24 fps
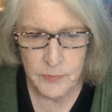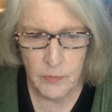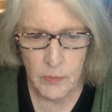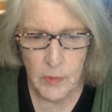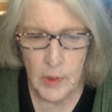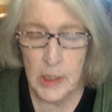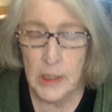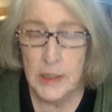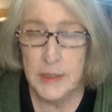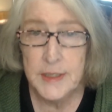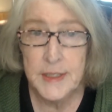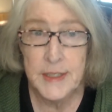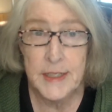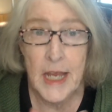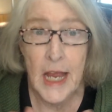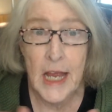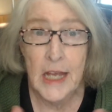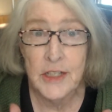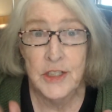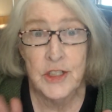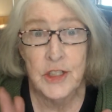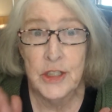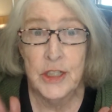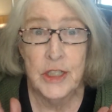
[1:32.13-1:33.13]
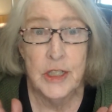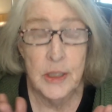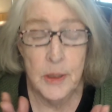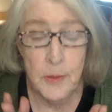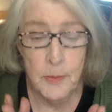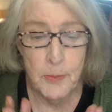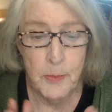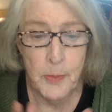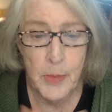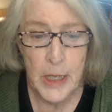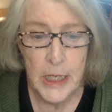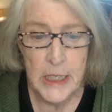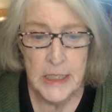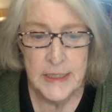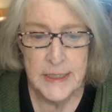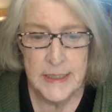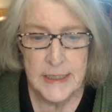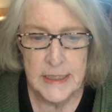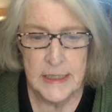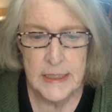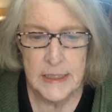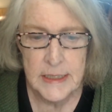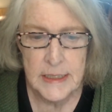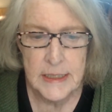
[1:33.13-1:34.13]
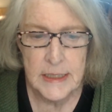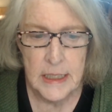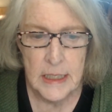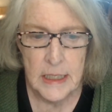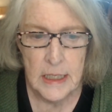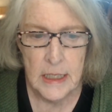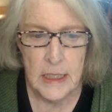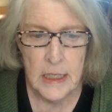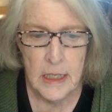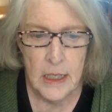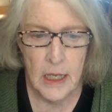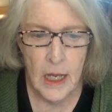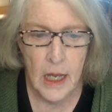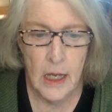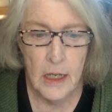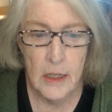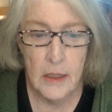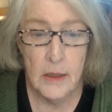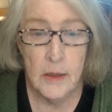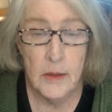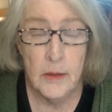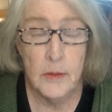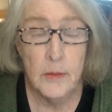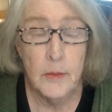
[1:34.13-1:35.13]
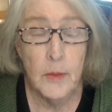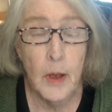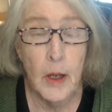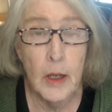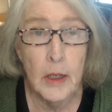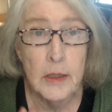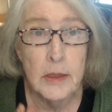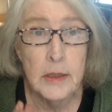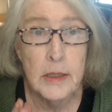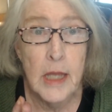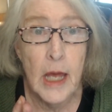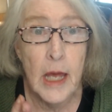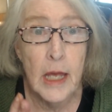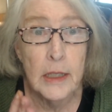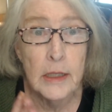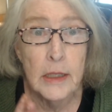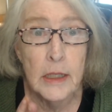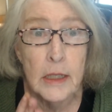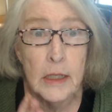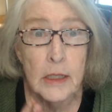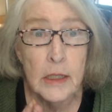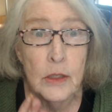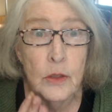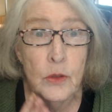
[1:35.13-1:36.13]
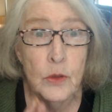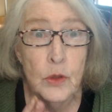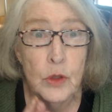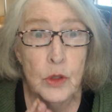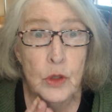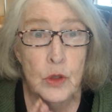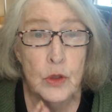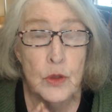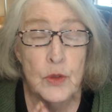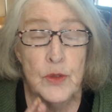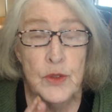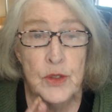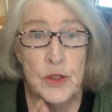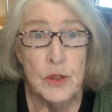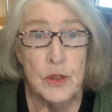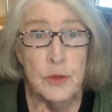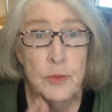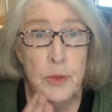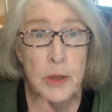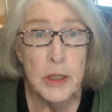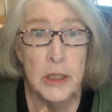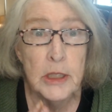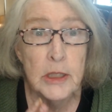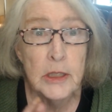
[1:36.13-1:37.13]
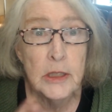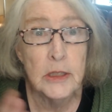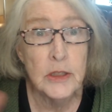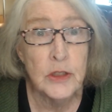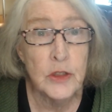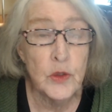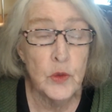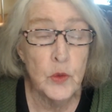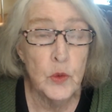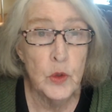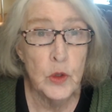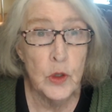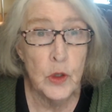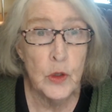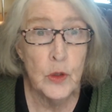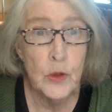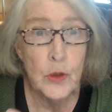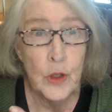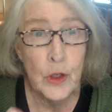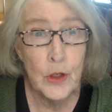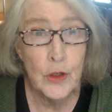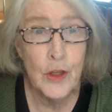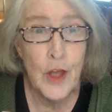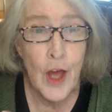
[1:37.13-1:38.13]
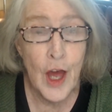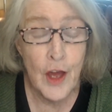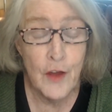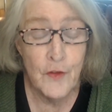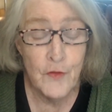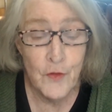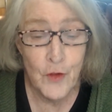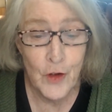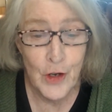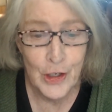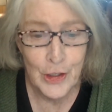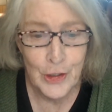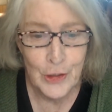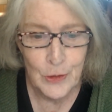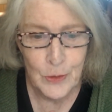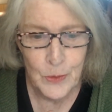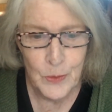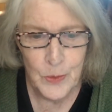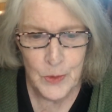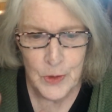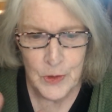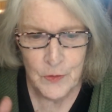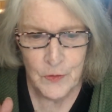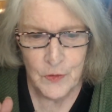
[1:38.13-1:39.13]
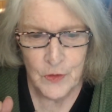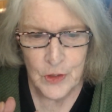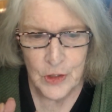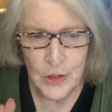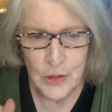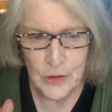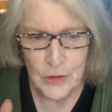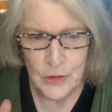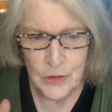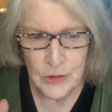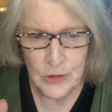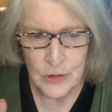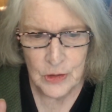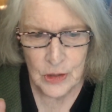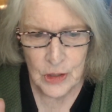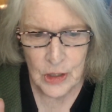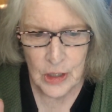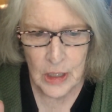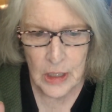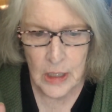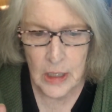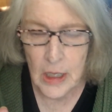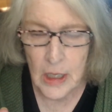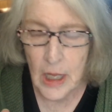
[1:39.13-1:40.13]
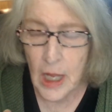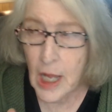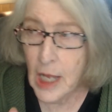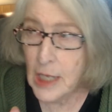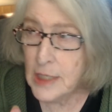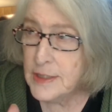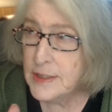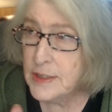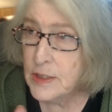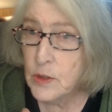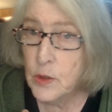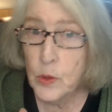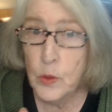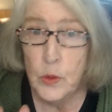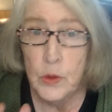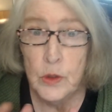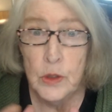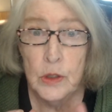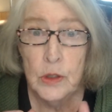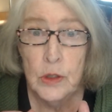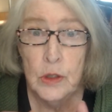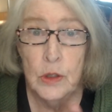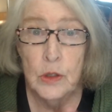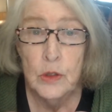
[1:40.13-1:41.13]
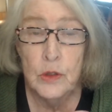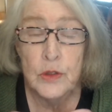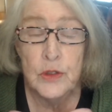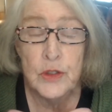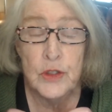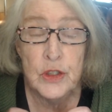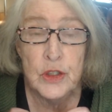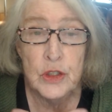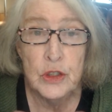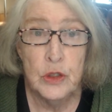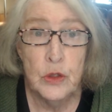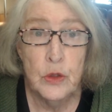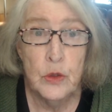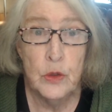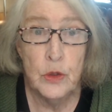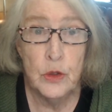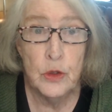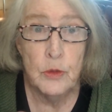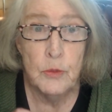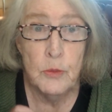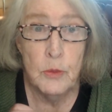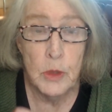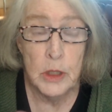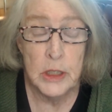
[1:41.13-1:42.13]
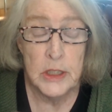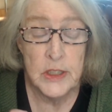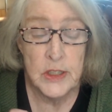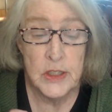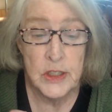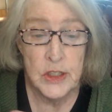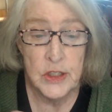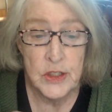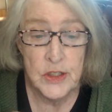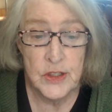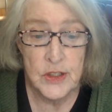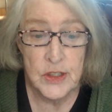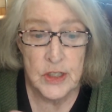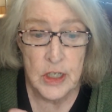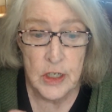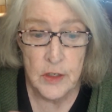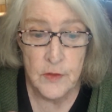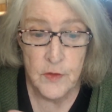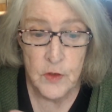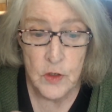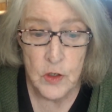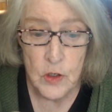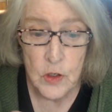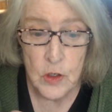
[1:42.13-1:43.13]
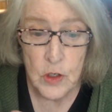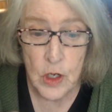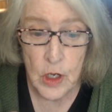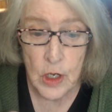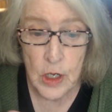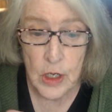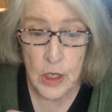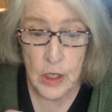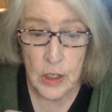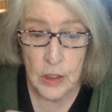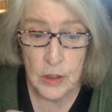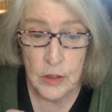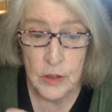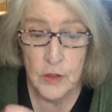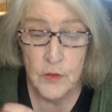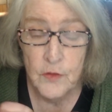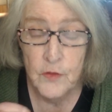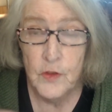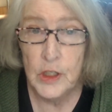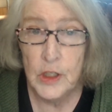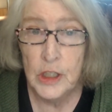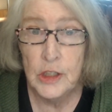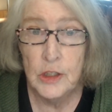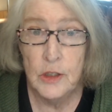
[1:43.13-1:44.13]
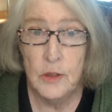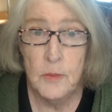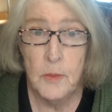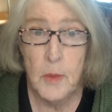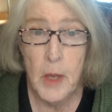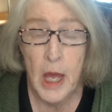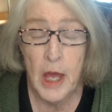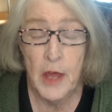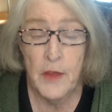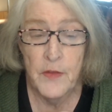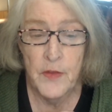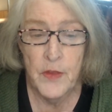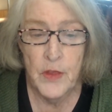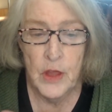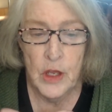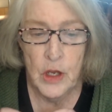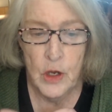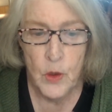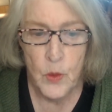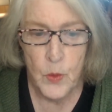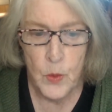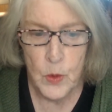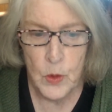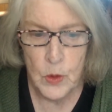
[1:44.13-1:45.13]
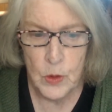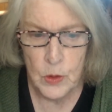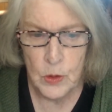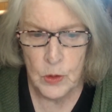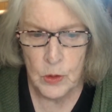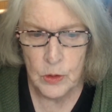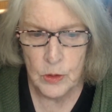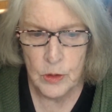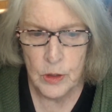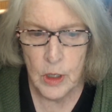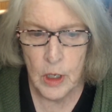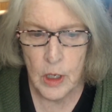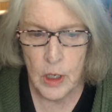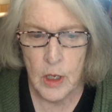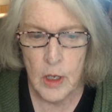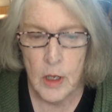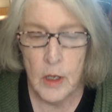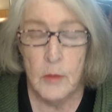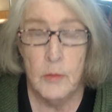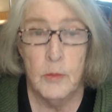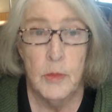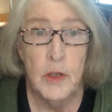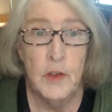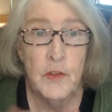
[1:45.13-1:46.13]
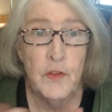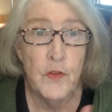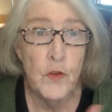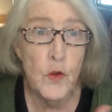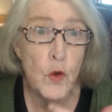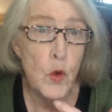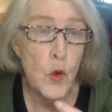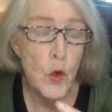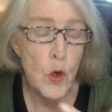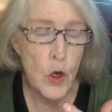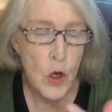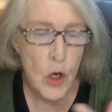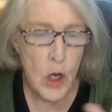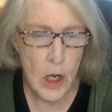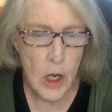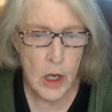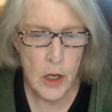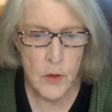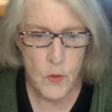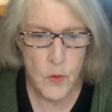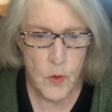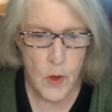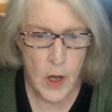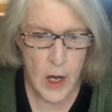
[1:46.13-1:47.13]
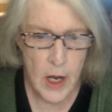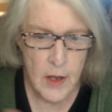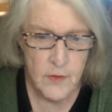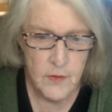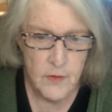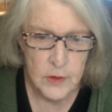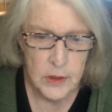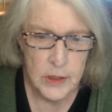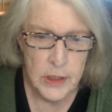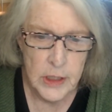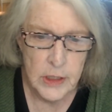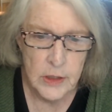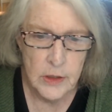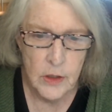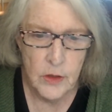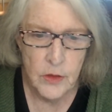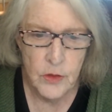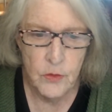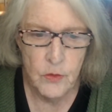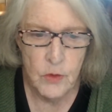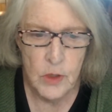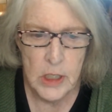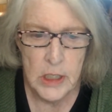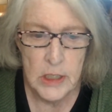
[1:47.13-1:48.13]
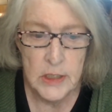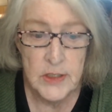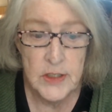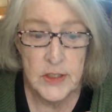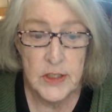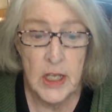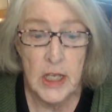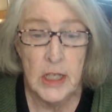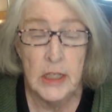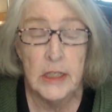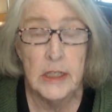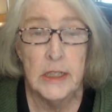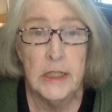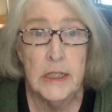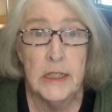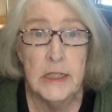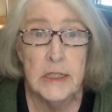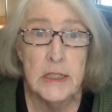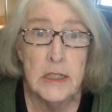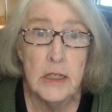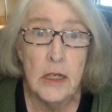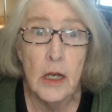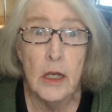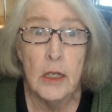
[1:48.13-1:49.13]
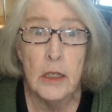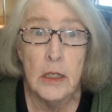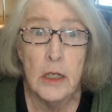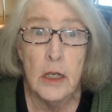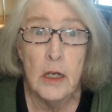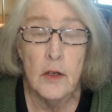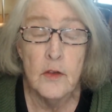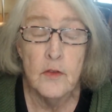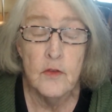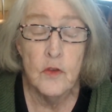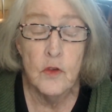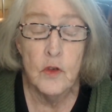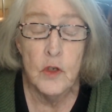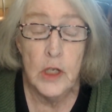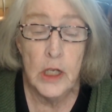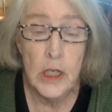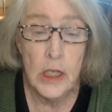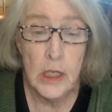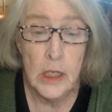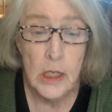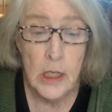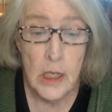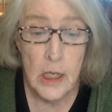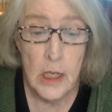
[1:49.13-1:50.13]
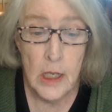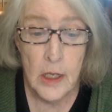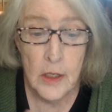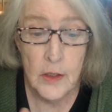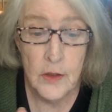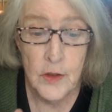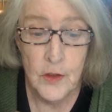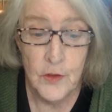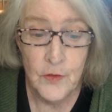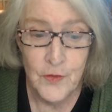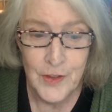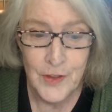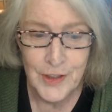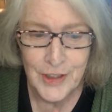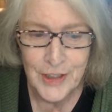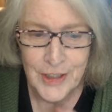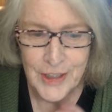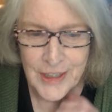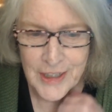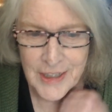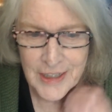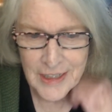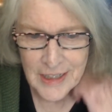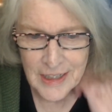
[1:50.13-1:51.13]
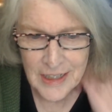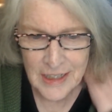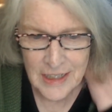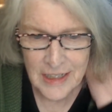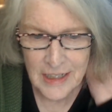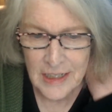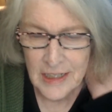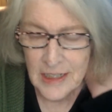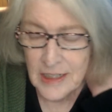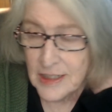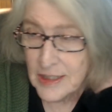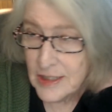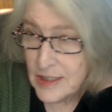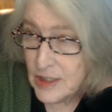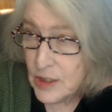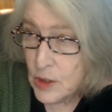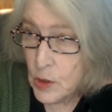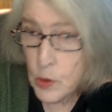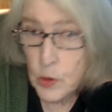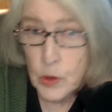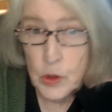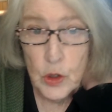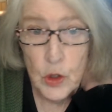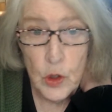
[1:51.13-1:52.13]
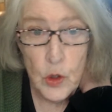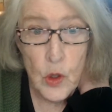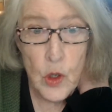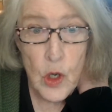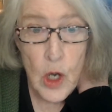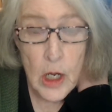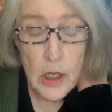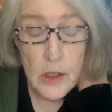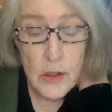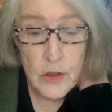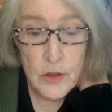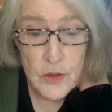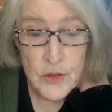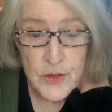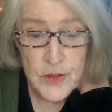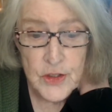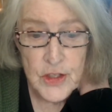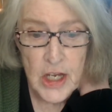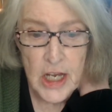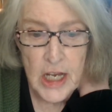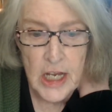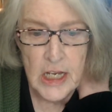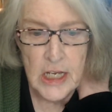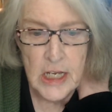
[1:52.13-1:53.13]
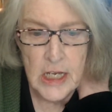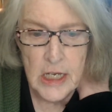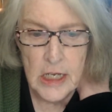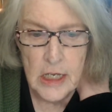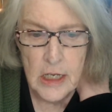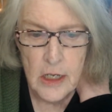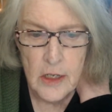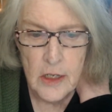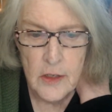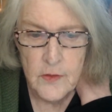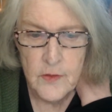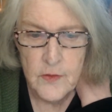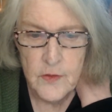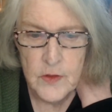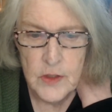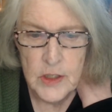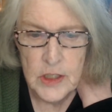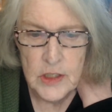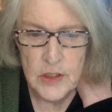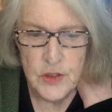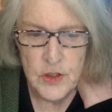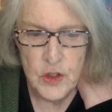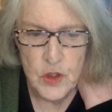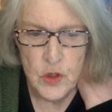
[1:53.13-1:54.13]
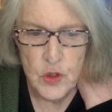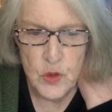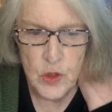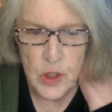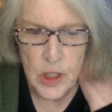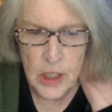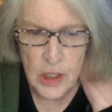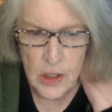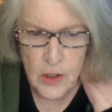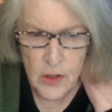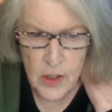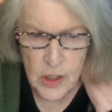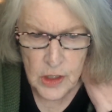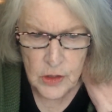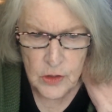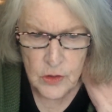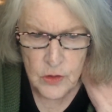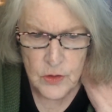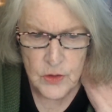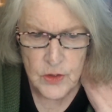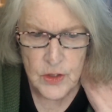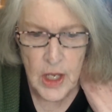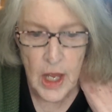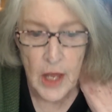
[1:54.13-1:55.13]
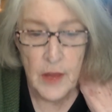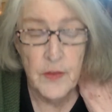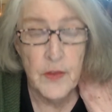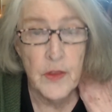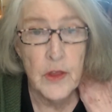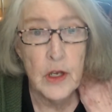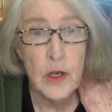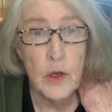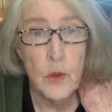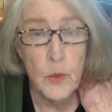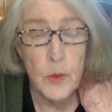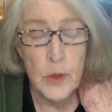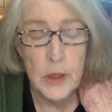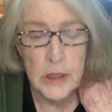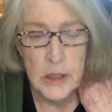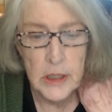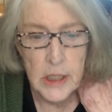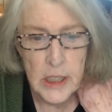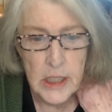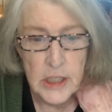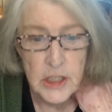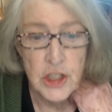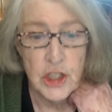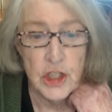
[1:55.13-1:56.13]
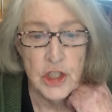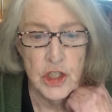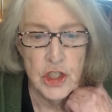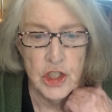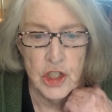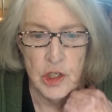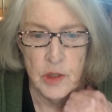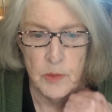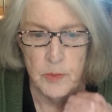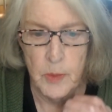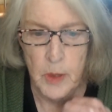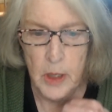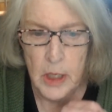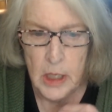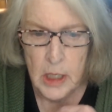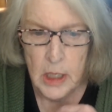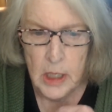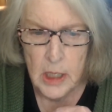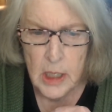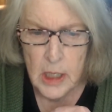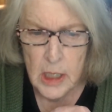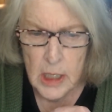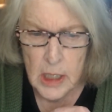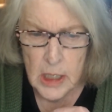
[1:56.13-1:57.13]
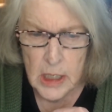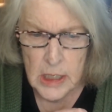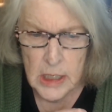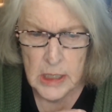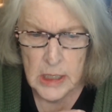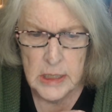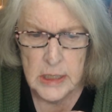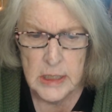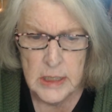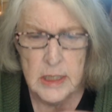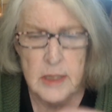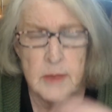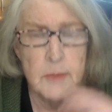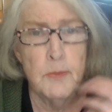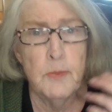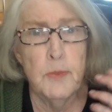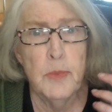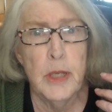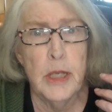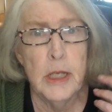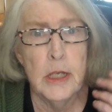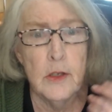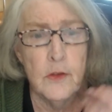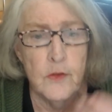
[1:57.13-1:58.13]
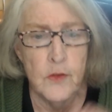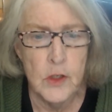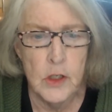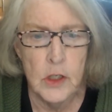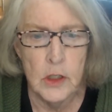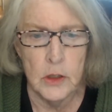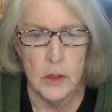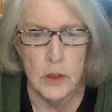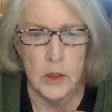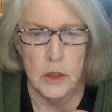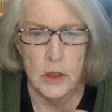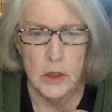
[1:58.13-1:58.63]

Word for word: It's actually the basis that you use to build toward that final reveal. So your sleuth must discover the victim and their world before unraveling the threads that lead to uncovering the villain. So your understanding of these two characters and their relationship is pivotal